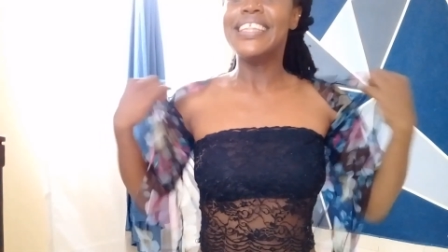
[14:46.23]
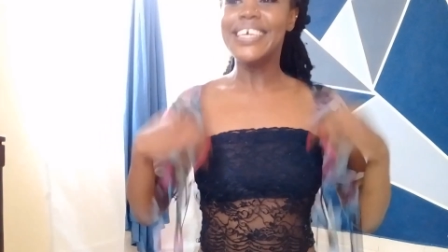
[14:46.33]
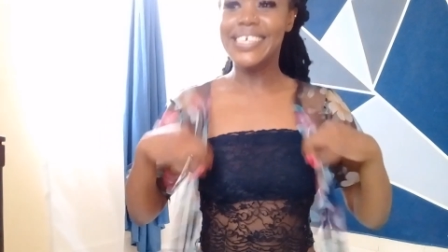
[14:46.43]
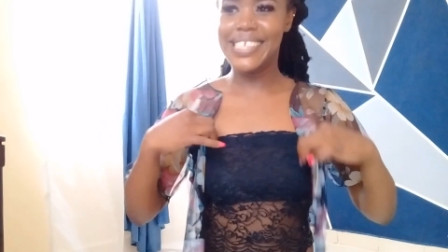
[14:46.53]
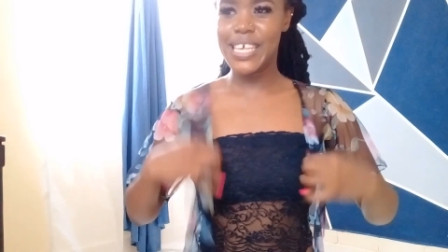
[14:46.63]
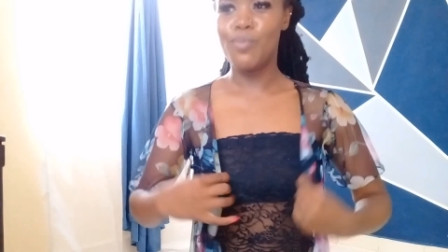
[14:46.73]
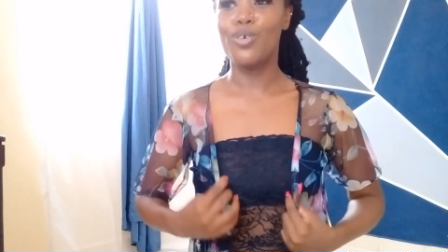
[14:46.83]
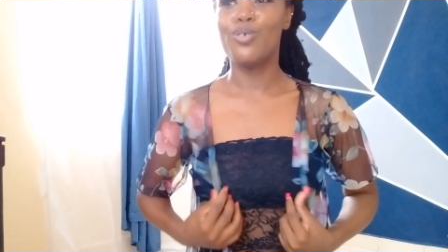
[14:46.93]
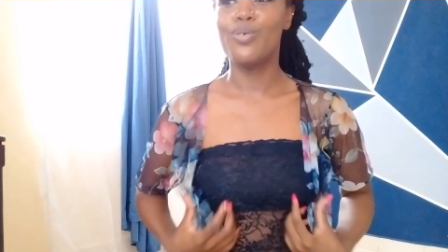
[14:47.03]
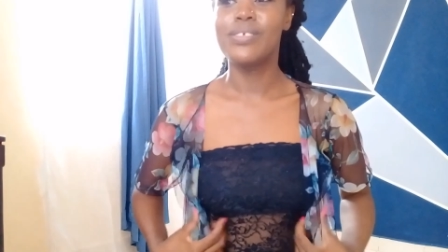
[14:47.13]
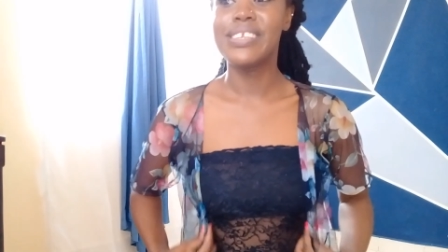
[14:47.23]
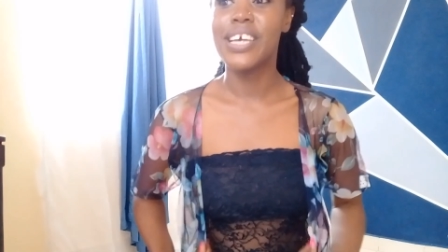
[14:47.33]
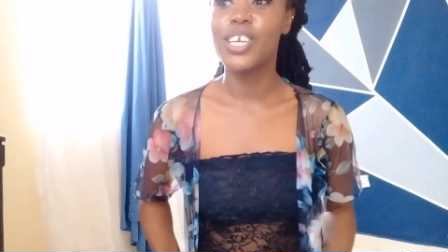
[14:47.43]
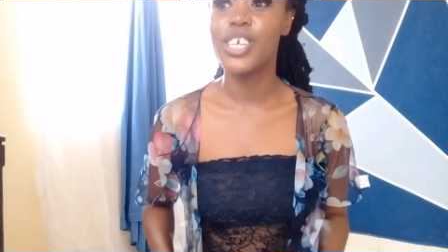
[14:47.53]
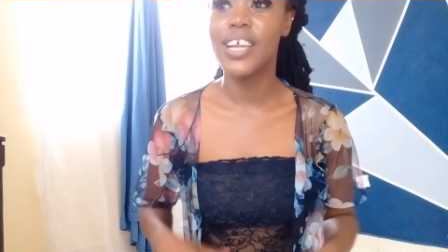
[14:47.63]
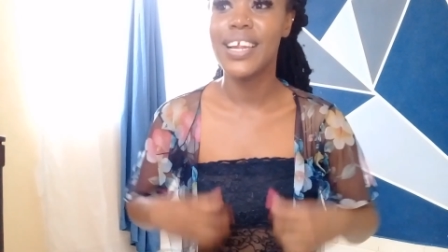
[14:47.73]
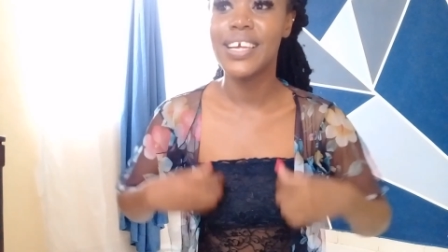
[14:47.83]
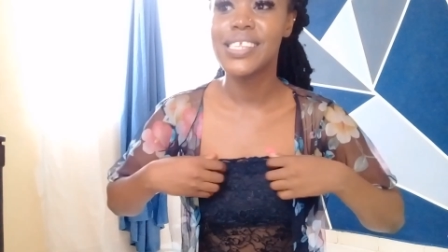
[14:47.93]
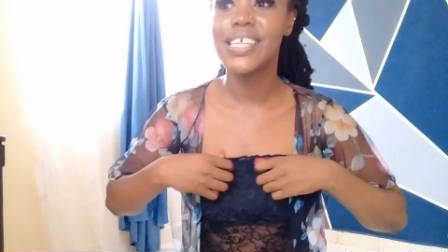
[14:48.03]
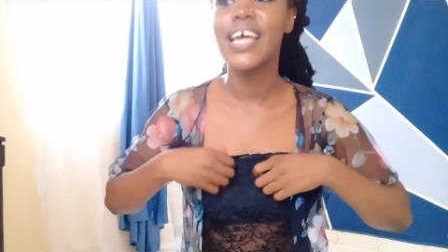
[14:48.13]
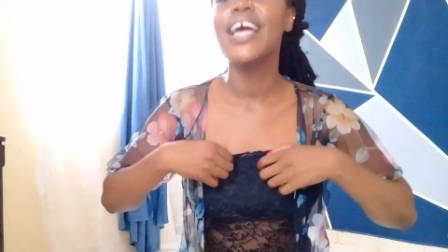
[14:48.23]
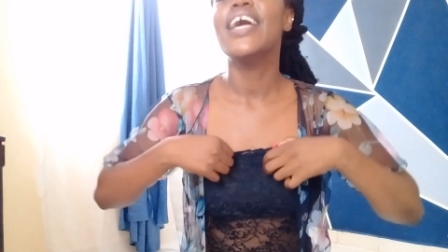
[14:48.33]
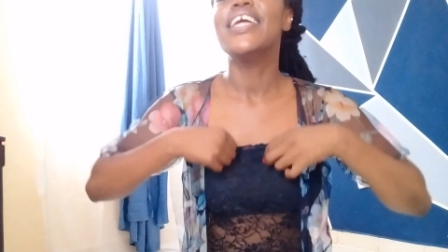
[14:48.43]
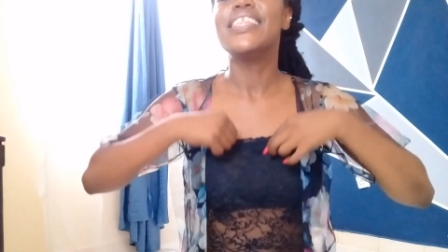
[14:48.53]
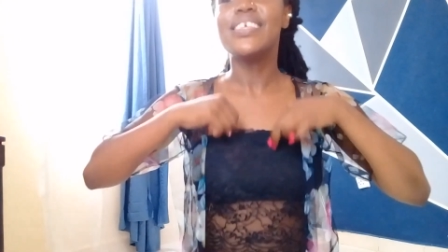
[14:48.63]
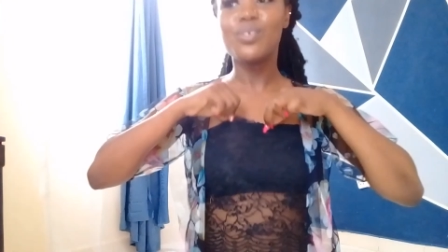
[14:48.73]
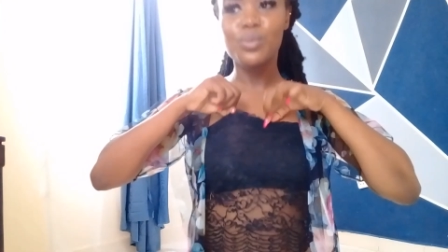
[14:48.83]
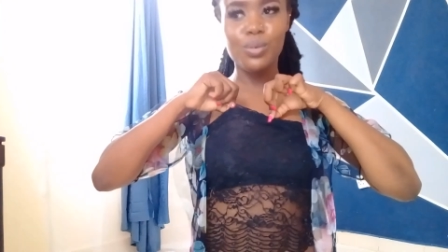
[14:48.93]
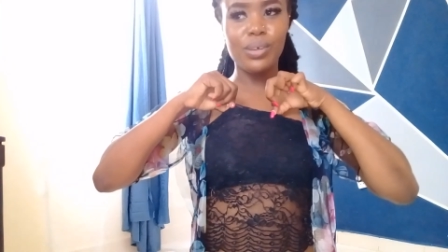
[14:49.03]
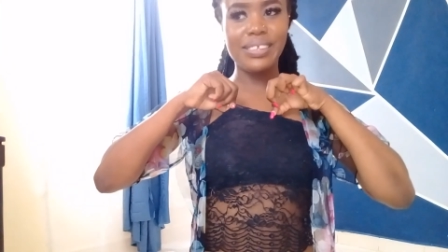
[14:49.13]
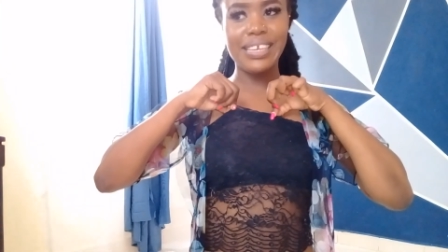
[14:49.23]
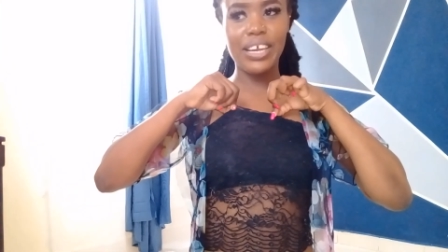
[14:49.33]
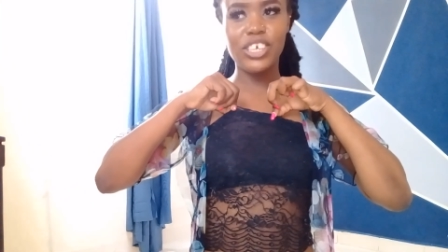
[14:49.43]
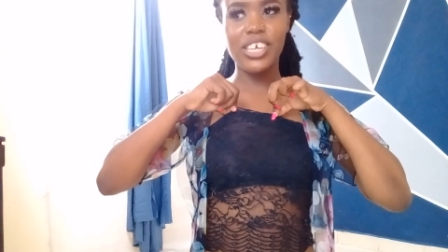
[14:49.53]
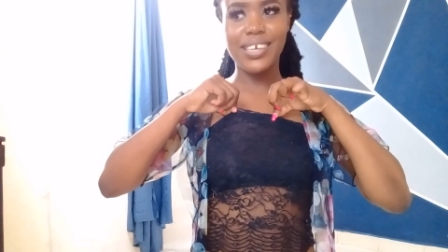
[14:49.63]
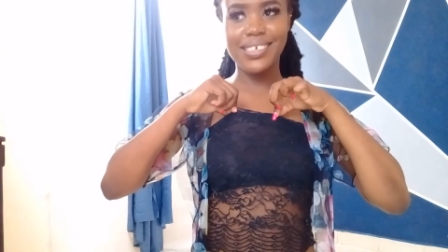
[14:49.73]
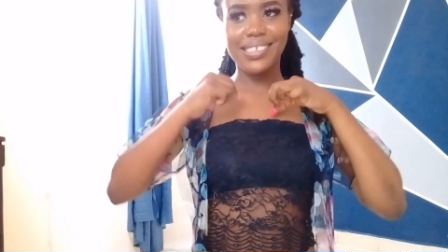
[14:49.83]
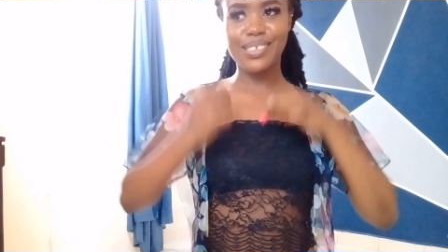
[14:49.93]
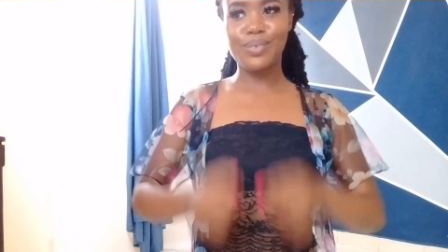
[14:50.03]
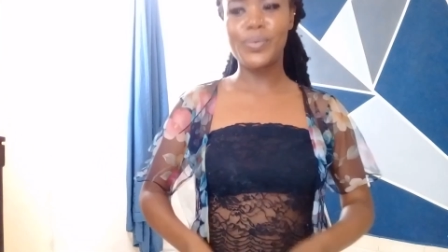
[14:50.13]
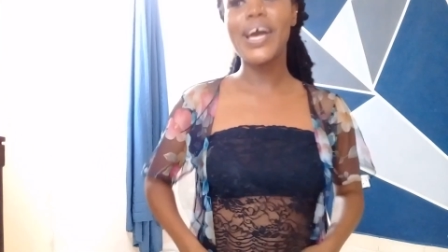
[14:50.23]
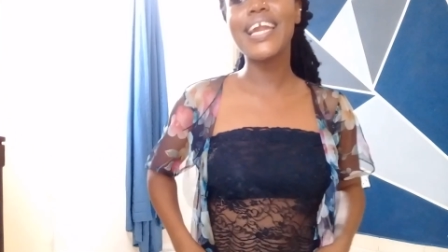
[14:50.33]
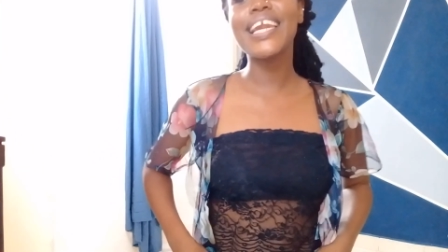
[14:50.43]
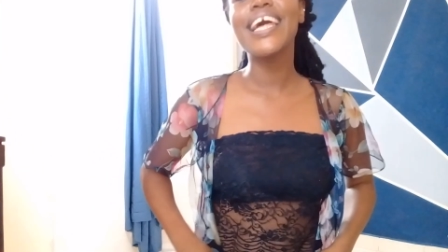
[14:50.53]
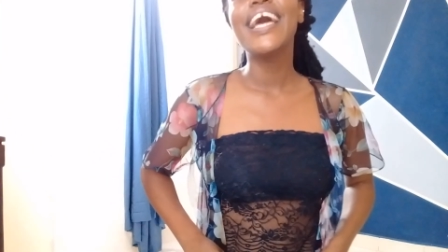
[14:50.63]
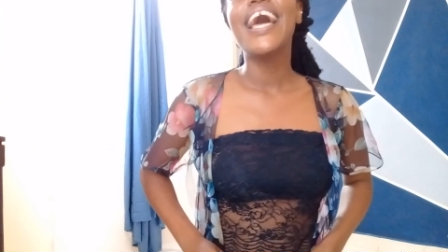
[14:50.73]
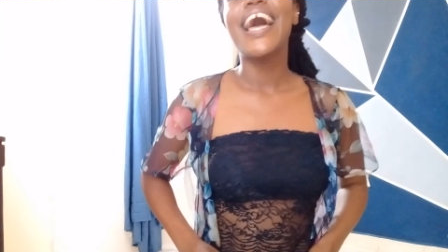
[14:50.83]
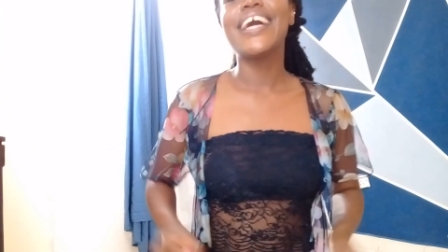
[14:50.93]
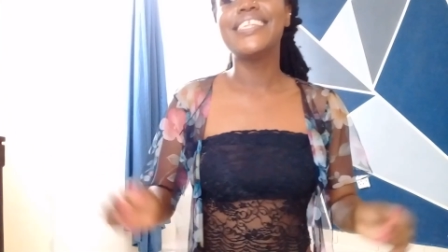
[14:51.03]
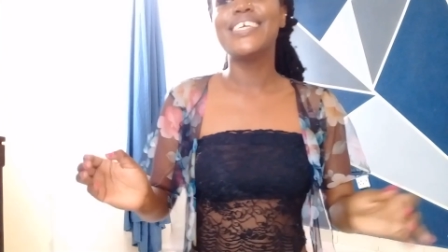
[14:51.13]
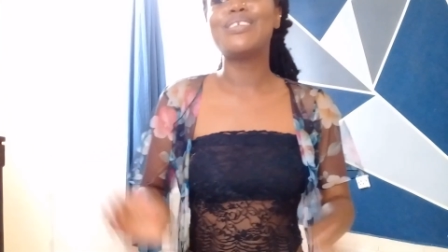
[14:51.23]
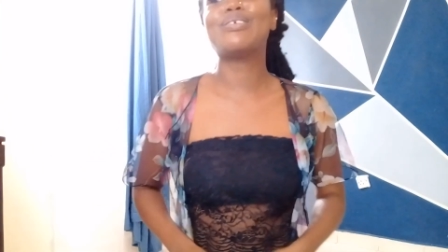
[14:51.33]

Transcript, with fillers: This kimono was 10 shillings. This one was 10 shillings as well, and the